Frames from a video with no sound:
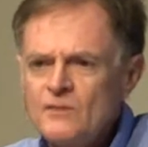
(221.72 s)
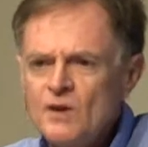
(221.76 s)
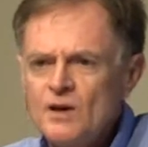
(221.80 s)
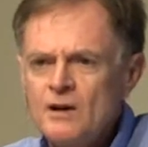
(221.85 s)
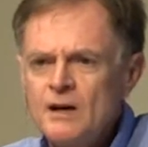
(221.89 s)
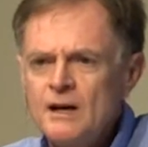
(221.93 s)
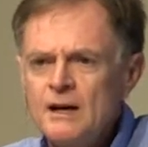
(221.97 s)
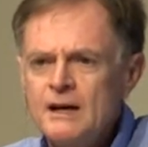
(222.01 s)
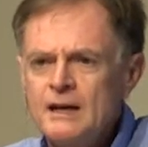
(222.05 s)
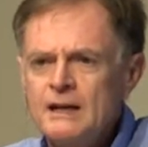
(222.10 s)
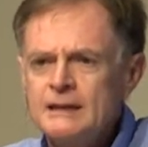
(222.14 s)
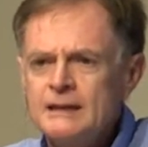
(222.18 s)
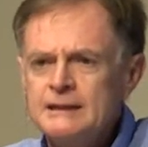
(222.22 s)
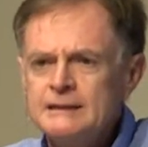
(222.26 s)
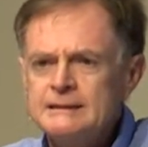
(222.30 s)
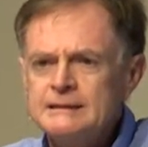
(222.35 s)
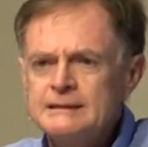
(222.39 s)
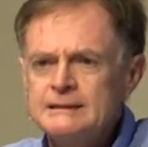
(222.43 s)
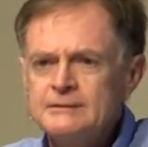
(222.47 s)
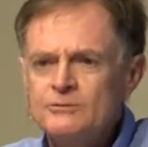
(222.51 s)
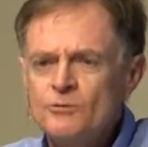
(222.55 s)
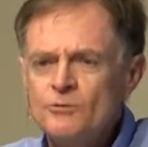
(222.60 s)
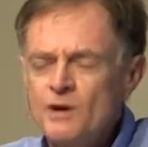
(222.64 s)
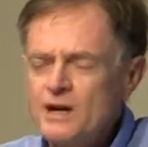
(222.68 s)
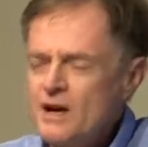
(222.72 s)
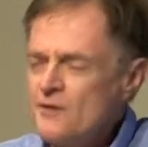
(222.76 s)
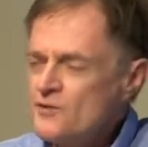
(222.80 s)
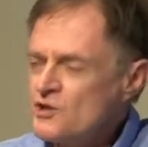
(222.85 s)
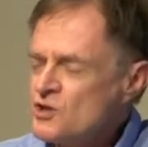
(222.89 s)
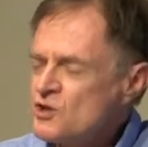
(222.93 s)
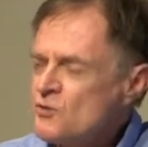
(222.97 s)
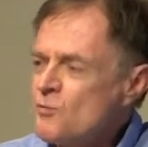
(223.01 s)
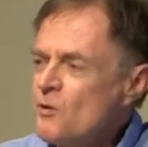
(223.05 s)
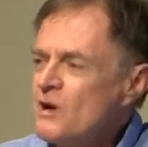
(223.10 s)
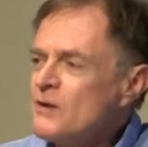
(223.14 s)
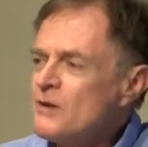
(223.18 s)
when I was
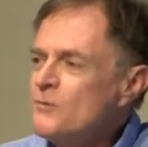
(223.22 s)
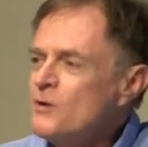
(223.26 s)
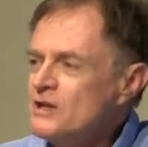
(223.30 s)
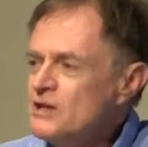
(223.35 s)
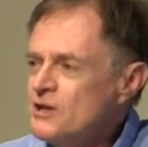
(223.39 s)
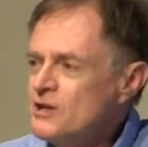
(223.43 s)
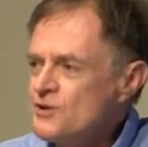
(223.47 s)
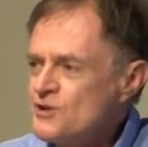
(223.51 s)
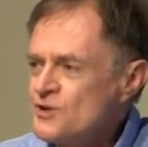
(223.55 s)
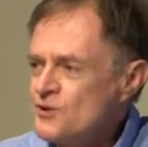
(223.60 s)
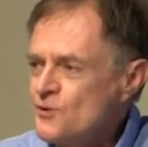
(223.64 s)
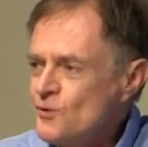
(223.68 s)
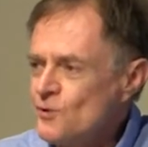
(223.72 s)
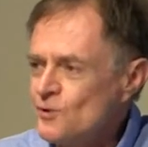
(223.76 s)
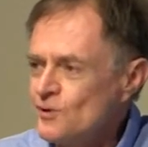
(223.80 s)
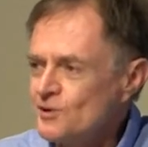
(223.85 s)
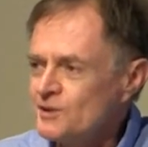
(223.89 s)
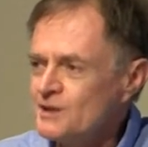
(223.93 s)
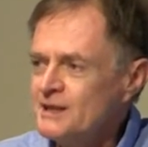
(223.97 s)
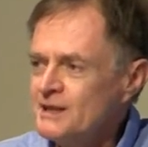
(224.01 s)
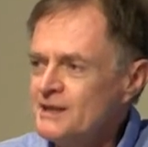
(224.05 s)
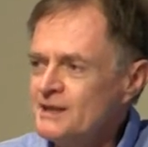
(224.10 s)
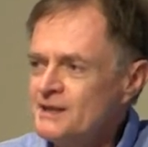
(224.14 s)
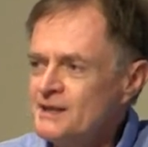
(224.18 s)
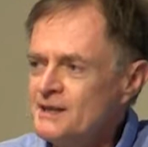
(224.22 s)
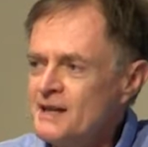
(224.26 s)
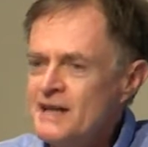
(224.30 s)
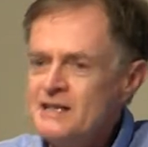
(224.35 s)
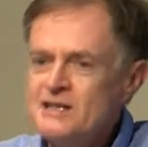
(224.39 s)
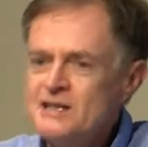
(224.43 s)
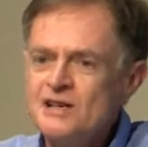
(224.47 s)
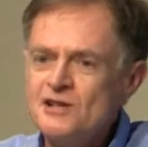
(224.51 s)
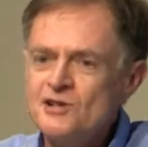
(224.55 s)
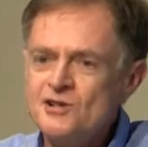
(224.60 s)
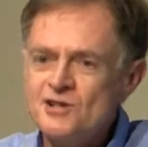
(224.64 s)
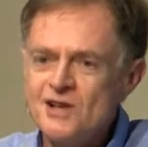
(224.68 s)
21 years old in
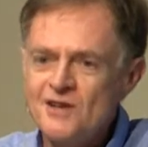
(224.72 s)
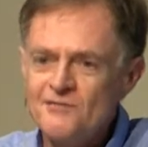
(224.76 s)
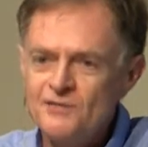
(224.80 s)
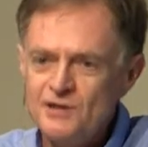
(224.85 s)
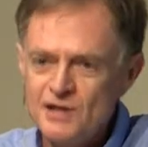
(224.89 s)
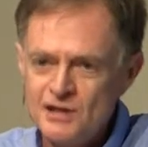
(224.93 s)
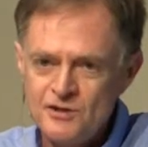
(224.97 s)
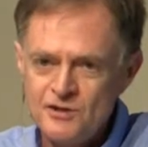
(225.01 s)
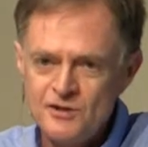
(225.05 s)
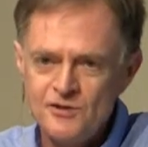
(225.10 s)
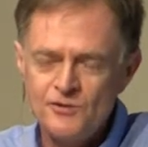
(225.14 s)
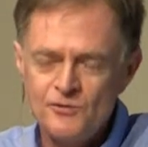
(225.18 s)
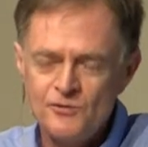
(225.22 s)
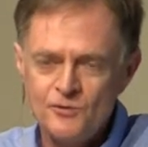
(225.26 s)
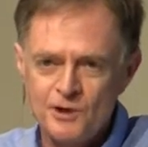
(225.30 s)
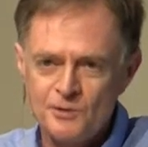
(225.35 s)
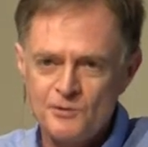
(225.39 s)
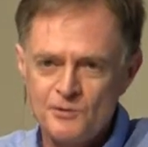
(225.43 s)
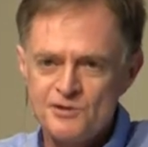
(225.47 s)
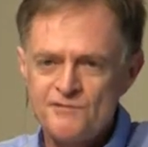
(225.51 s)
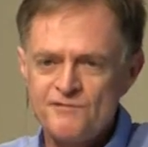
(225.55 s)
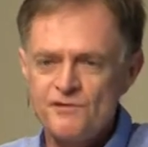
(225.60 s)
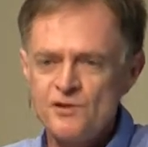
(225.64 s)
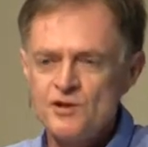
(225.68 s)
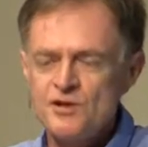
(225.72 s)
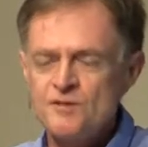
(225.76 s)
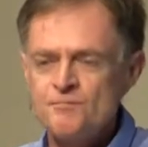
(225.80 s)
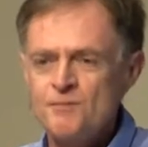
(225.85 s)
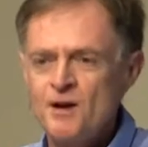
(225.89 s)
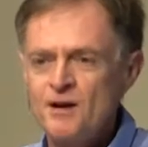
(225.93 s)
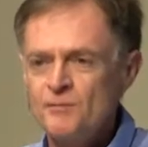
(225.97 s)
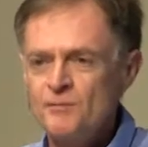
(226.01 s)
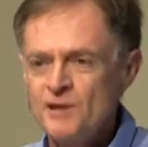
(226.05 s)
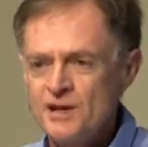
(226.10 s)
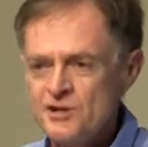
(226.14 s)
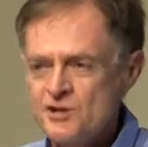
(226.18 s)
1972 when it was first
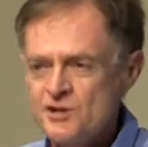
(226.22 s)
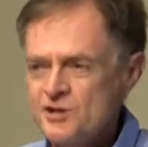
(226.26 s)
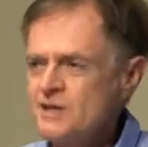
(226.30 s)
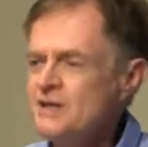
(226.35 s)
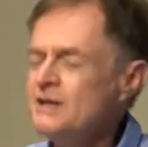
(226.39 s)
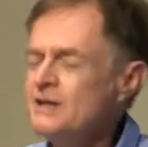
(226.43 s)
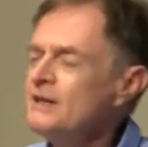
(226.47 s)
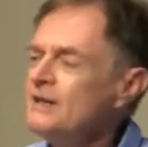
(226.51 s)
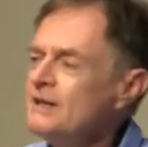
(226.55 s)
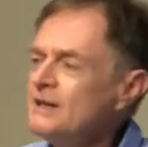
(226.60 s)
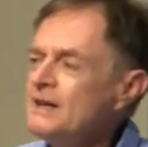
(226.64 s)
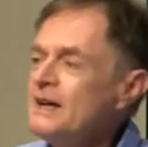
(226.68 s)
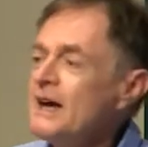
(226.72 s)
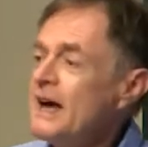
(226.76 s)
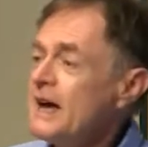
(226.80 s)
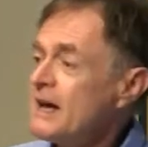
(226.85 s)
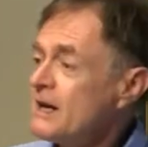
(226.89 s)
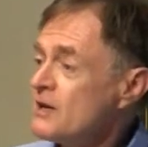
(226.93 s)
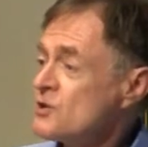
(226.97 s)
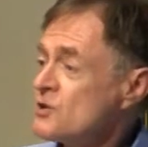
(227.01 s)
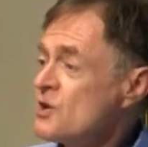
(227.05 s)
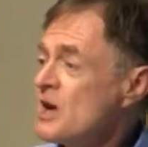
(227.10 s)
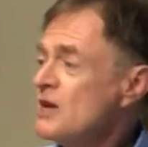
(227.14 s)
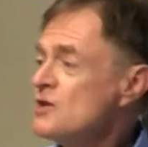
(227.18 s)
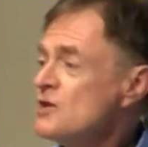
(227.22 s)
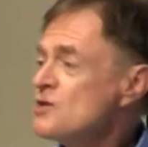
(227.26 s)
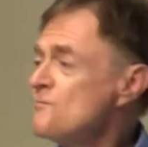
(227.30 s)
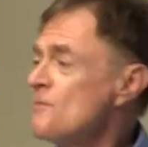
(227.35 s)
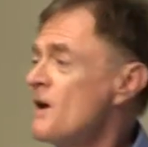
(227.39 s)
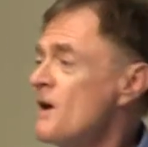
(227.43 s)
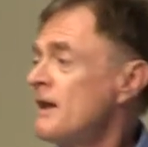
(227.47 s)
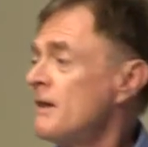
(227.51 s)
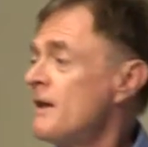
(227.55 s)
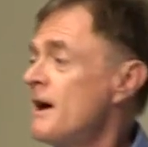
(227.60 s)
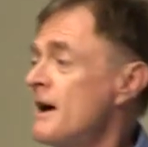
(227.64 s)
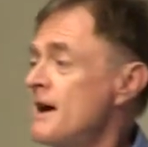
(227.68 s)
published, and it changed
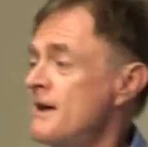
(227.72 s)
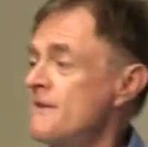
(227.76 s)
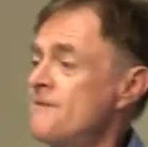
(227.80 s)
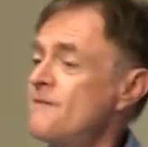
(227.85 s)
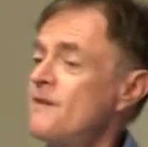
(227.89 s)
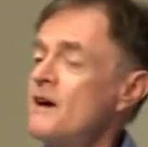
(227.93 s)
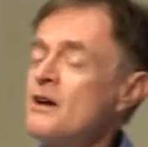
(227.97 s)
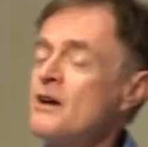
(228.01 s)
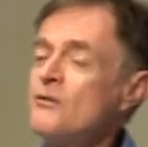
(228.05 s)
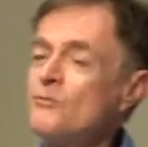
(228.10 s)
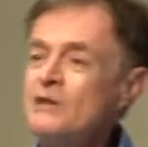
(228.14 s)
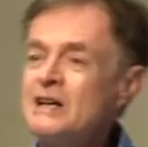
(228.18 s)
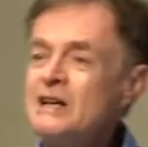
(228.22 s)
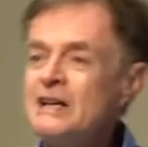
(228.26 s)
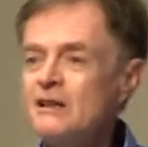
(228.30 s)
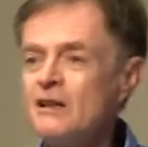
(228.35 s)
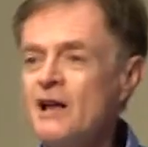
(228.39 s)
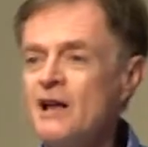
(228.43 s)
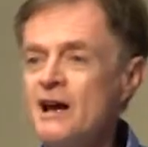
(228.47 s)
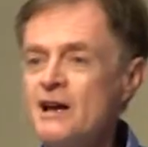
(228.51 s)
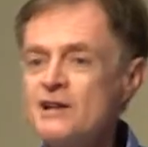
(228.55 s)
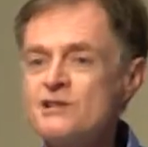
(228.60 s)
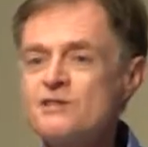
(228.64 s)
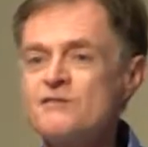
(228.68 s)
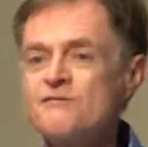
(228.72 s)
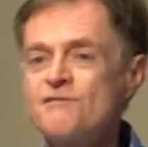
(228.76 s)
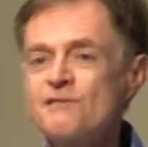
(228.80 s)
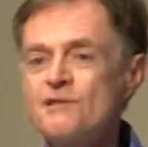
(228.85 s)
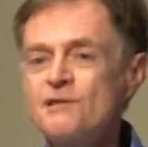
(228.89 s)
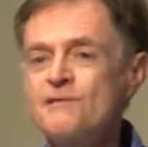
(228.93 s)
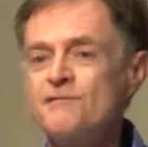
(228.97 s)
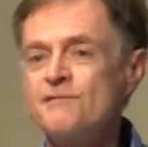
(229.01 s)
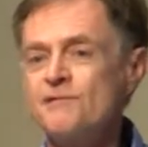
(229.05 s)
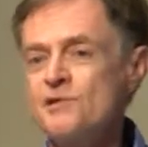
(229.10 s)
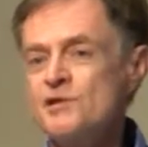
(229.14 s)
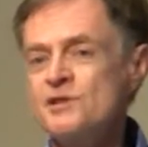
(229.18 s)
my life. I realized for
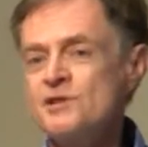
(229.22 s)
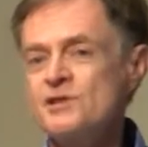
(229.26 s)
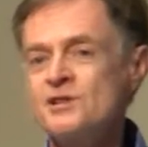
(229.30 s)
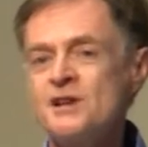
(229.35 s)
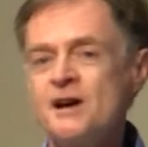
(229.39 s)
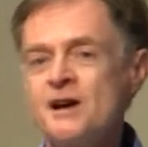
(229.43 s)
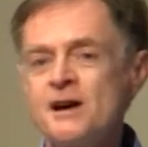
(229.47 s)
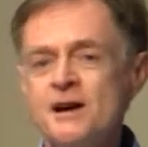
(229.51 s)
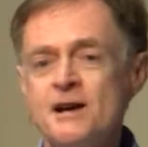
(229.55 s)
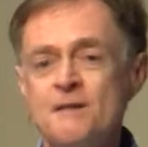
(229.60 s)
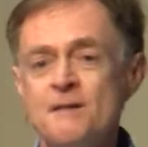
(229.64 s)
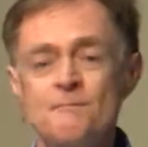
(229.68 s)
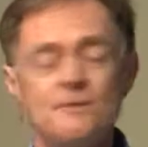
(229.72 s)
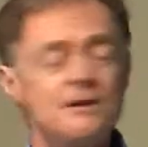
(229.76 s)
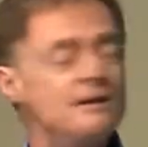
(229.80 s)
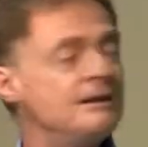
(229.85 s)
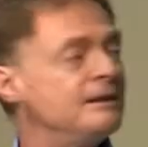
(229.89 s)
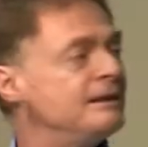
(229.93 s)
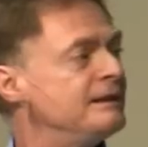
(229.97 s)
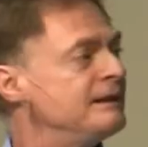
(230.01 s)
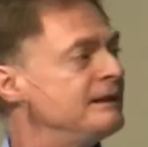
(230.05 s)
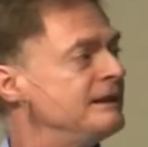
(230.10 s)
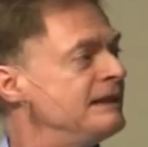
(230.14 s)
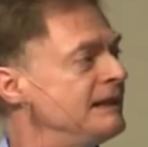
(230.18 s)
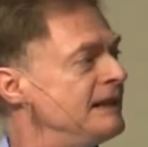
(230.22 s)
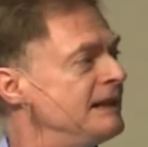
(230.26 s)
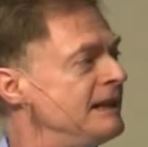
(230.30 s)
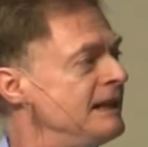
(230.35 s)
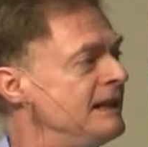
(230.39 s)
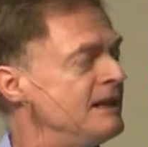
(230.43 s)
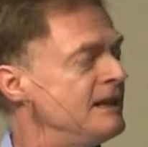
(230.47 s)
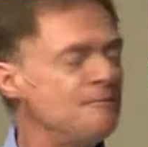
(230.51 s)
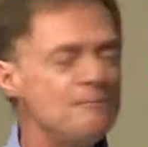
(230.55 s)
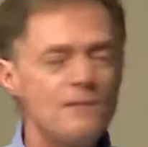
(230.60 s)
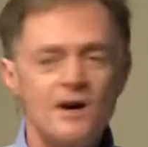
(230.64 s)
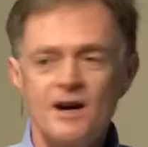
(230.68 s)
the first time
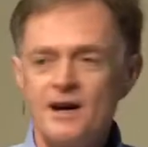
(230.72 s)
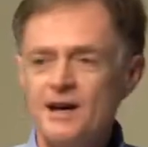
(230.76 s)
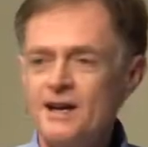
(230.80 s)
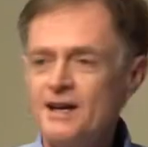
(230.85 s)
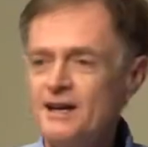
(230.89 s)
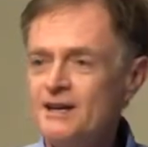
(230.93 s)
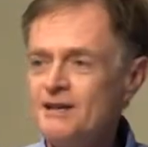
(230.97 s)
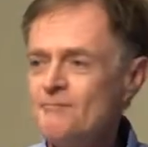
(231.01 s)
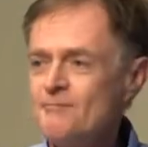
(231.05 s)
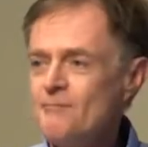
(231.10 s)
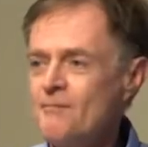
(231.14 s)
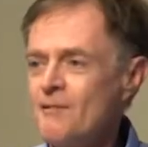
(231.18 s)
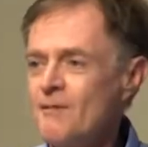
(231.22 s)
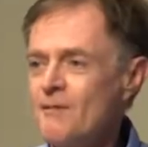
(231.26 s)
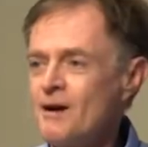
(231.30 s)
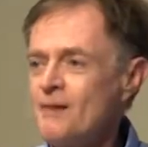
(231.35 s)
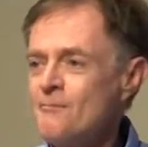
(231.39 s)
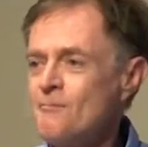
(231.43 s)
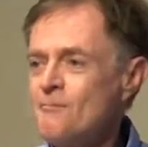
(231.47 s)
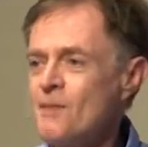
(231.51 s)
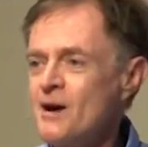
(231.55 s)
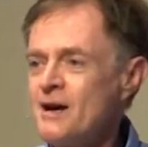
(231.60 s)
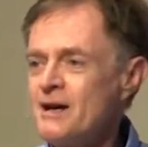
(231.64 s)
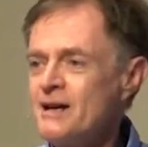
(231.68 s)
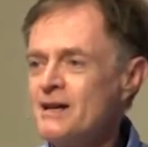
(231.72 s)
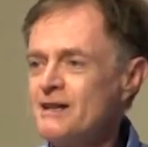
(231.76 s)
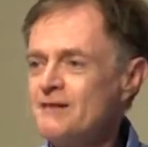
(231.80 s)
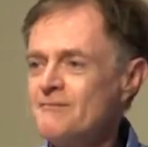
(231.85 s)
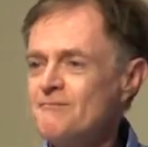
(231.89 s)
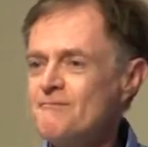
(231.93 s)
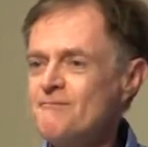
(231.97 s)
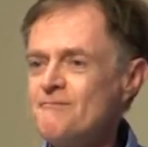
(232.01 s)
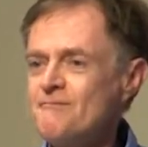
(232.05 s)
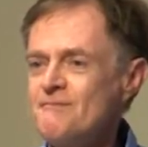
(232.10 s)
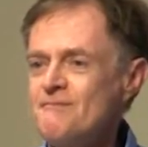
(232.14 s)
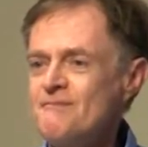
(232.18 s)
in my
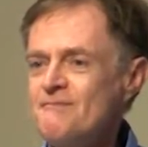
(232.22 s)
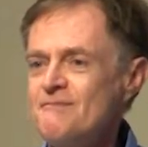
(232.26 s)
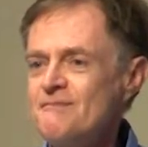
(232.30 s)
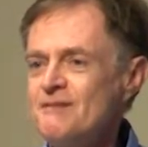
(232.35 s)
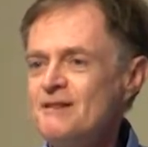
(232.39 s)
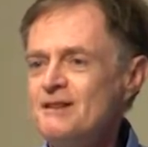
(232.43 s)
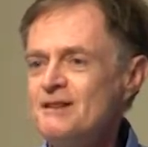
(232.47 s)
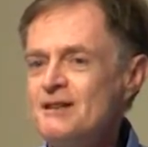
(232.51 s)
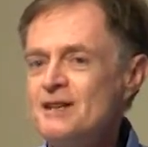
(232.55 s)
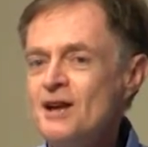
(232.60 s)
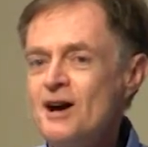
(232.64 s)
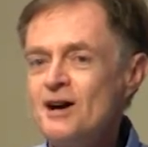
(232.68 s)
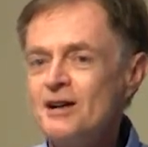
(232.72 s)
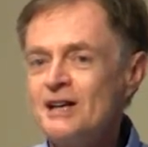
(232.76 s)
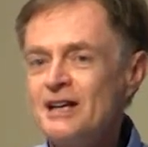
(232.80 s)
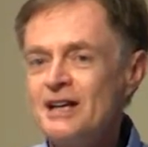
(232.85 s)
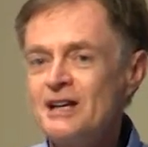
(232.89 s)
young